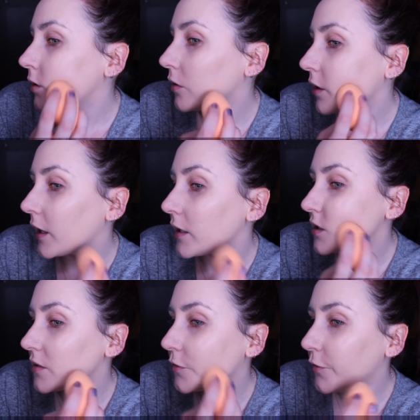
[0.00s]
Okay, it
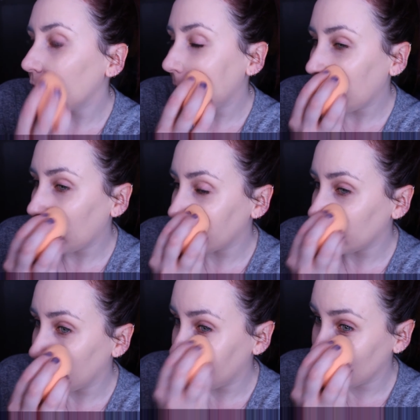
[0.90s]
doesn't fully cover
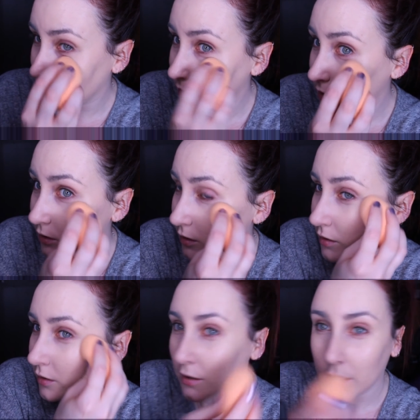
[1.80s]
them, but
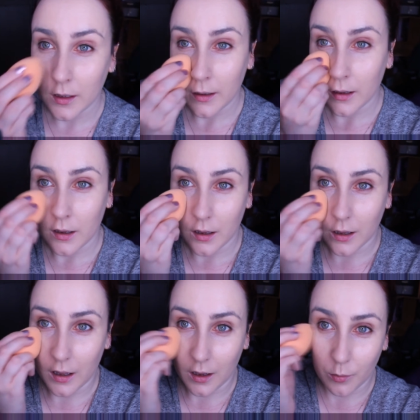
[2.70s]

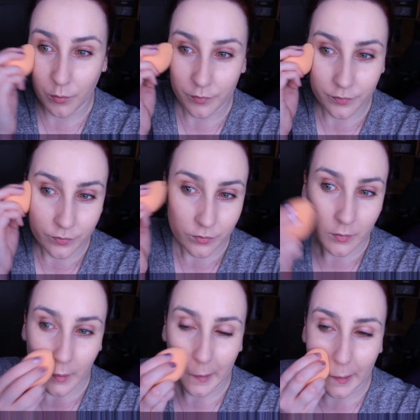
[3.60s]

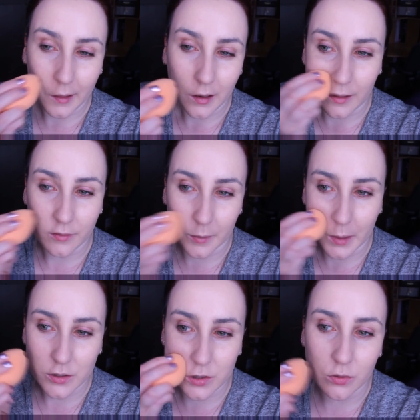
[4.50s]
it kind of, I'm
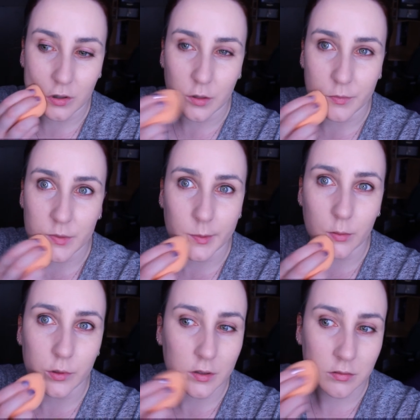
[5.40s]
not too
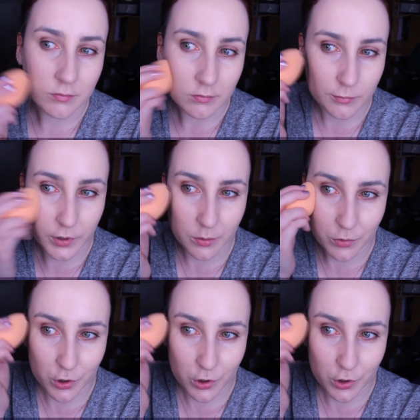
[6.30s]
uncomfortable with them